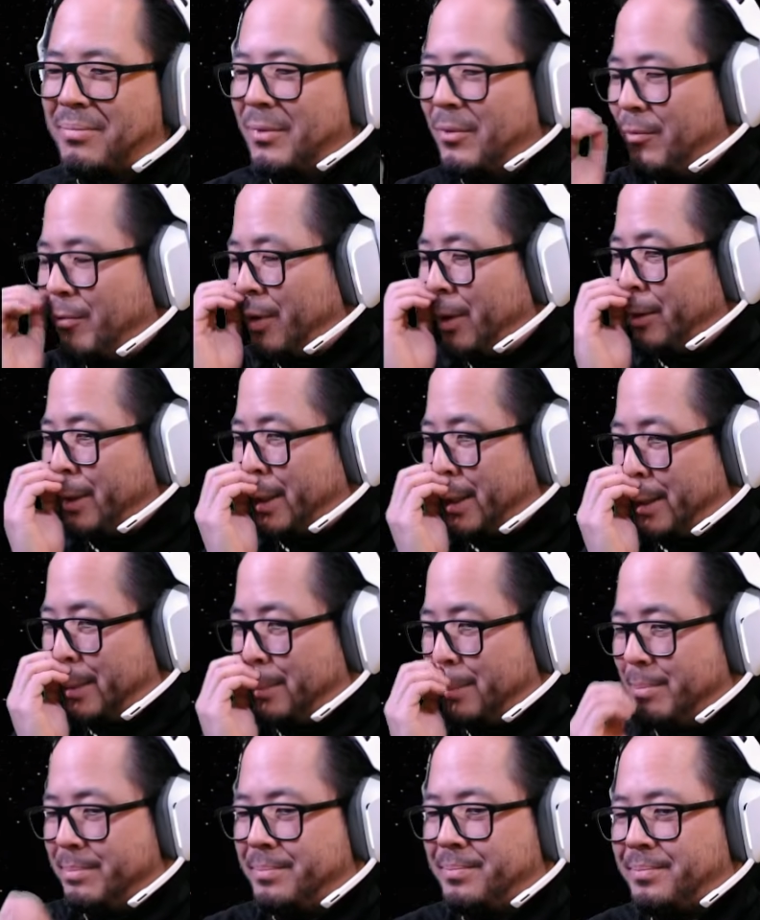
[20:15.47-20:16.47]
Very good.
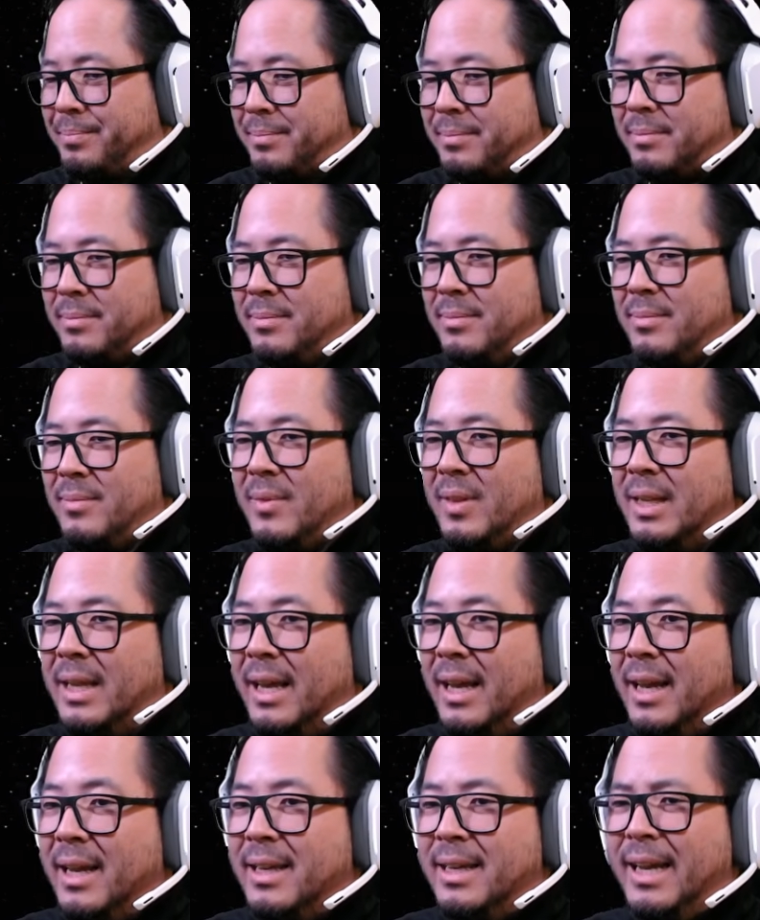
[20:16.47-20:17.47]

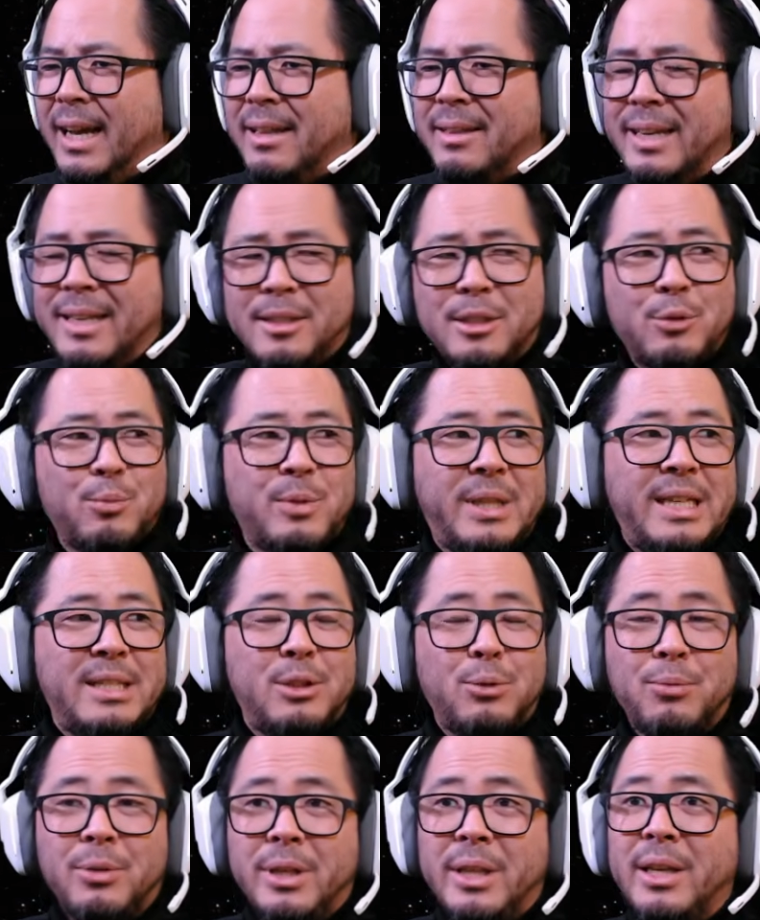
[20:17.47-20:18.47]
Yeah,
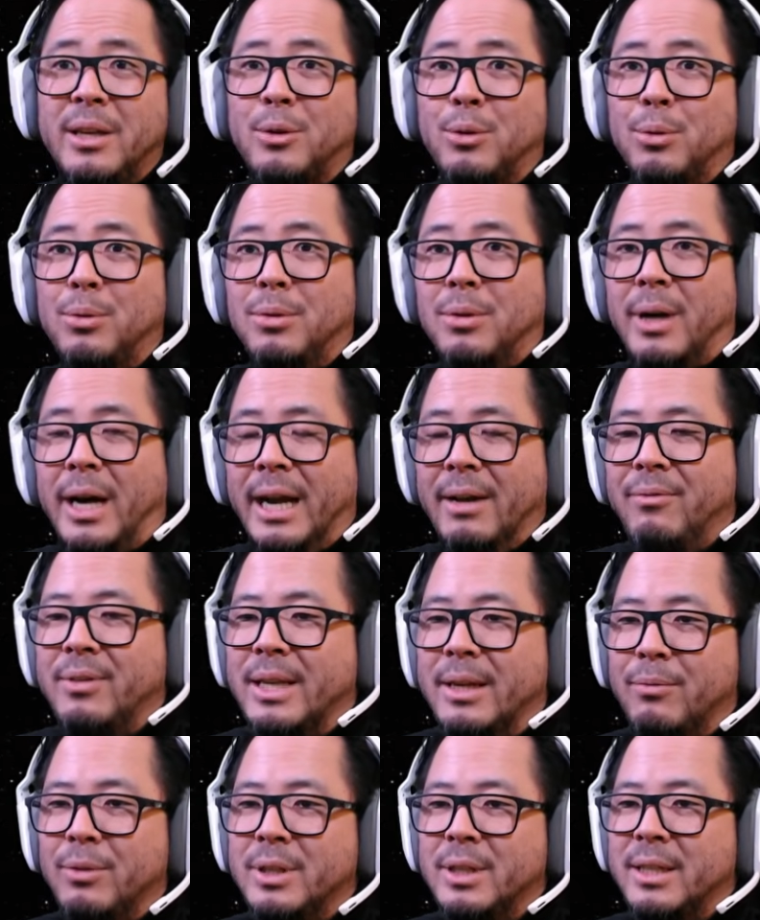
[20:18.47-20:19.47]
that's really cool. I've
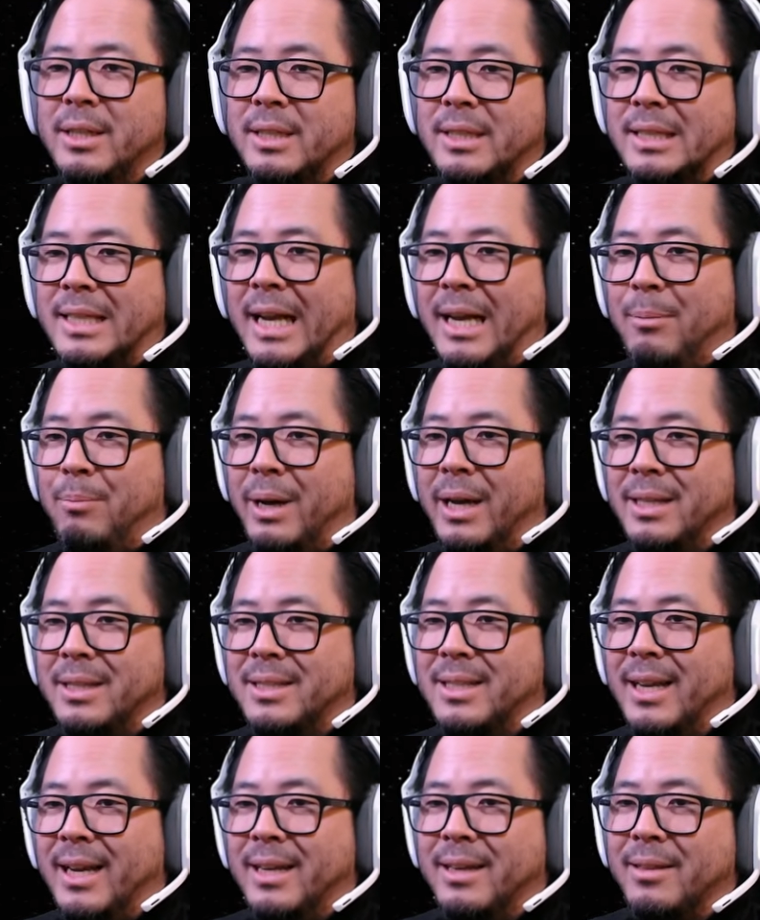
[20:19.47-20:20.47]
never done a
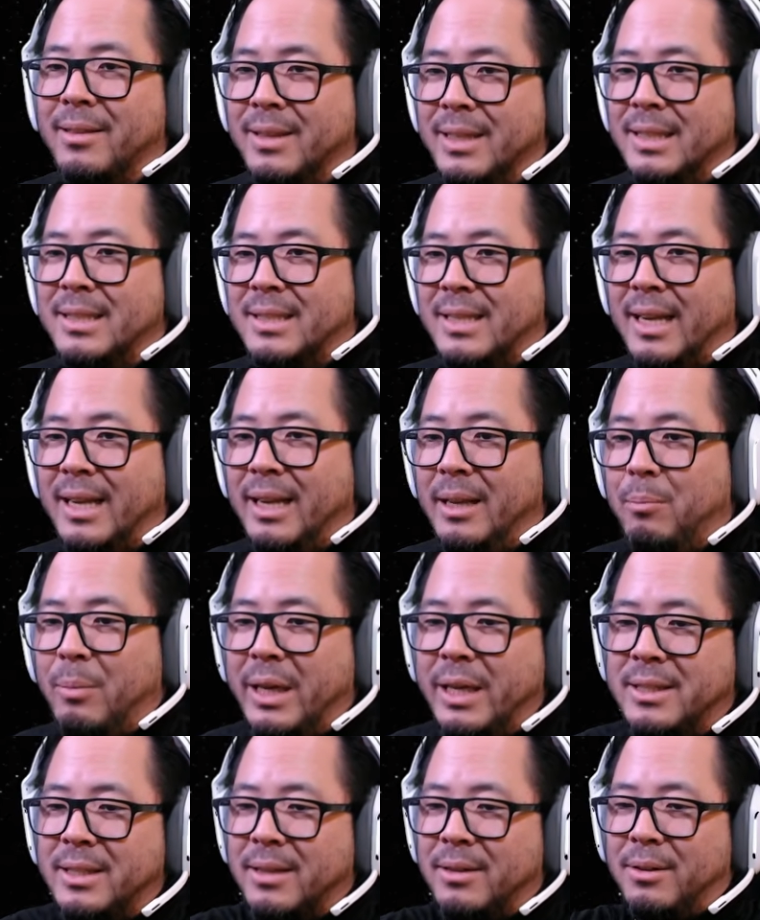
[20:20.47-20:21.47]
side-by-side. This setting
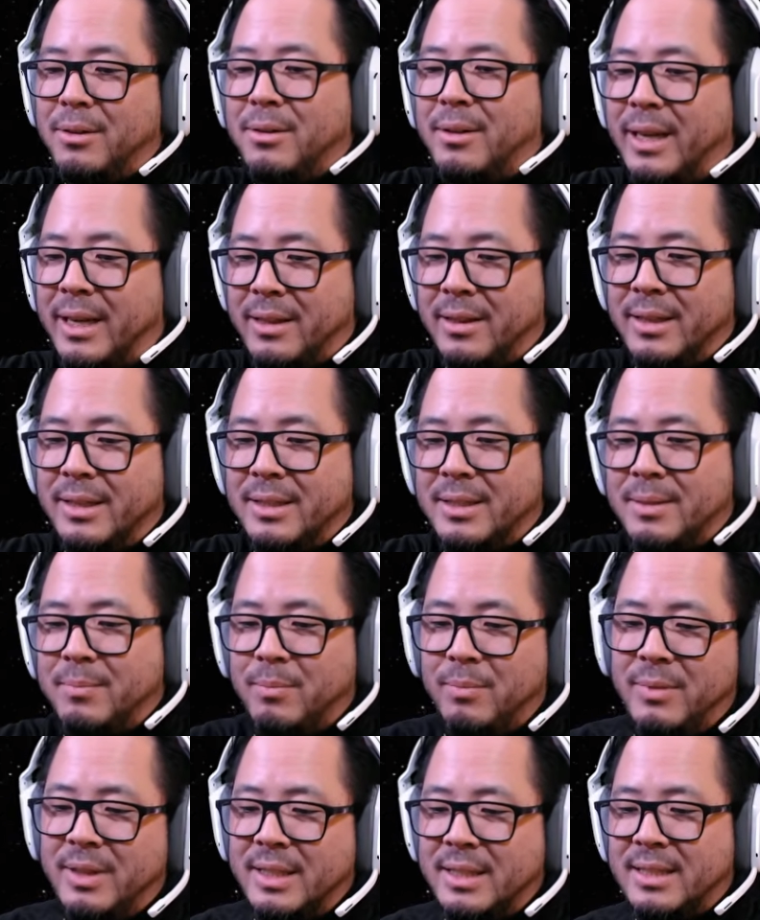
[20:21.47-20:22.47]
makes it look like this.
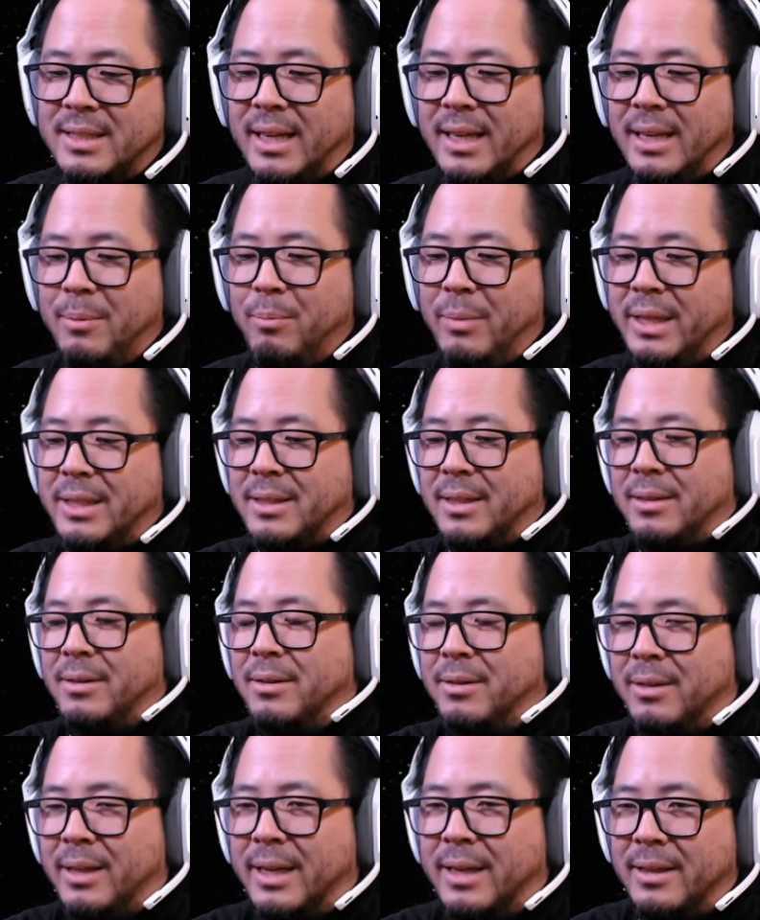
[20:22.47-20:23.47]
This setting makes it
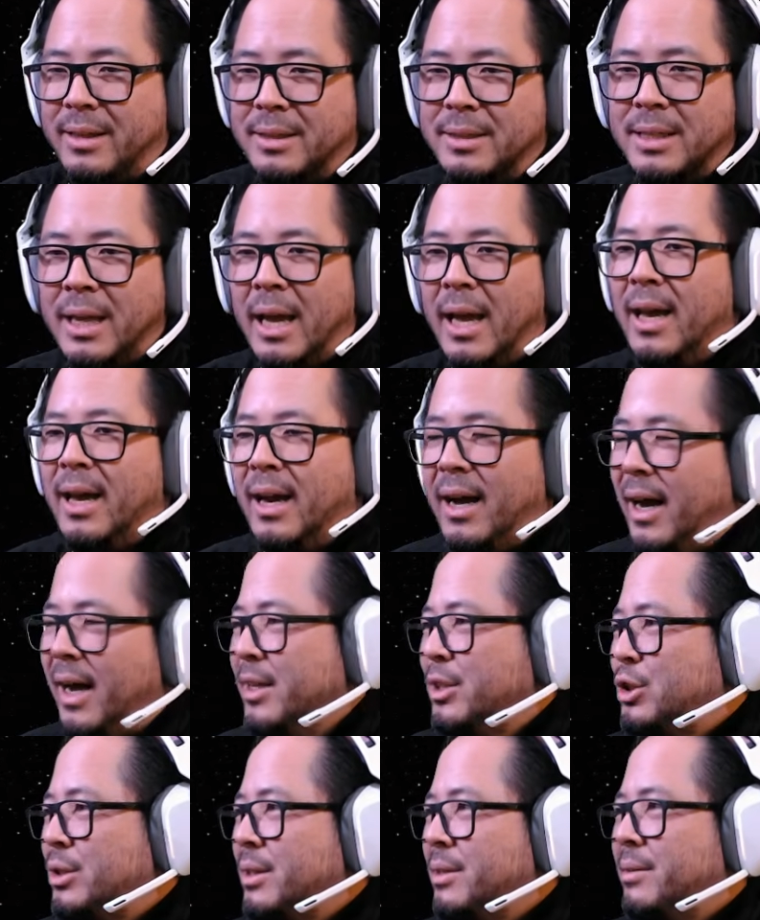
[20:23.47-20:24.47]
look like this. I
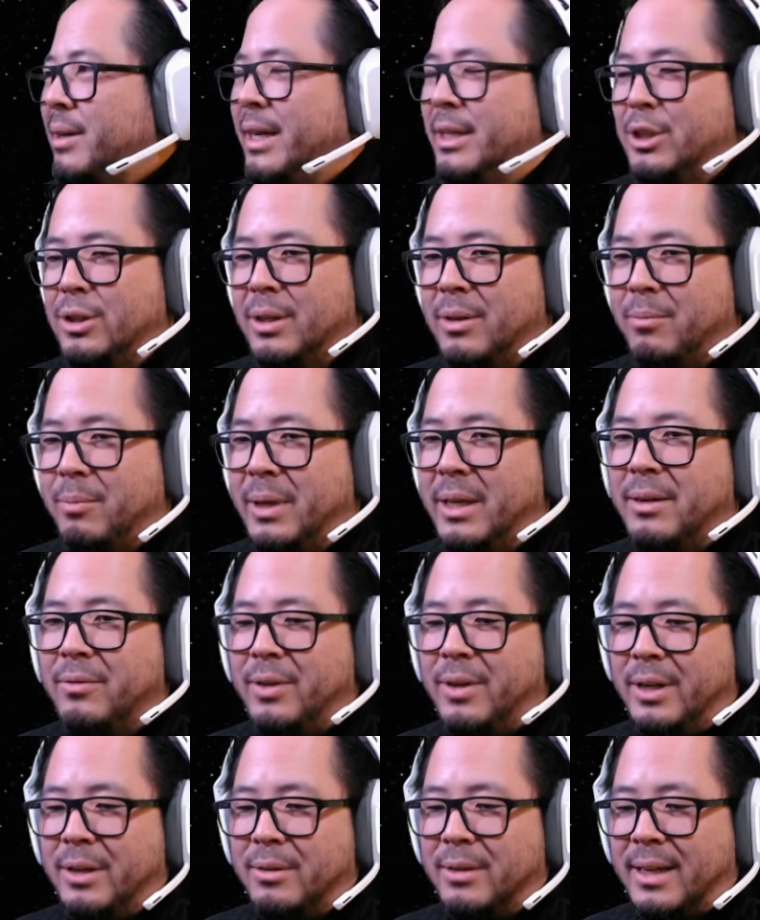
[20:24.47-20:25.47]
should have made a
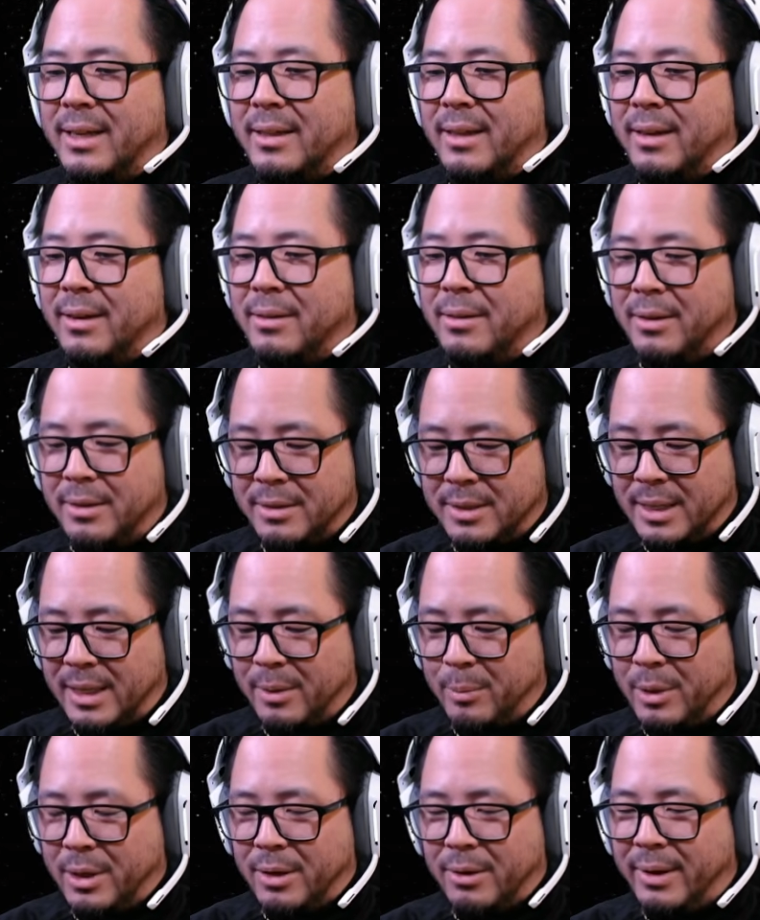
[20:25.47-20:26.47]
video like that a long time ago.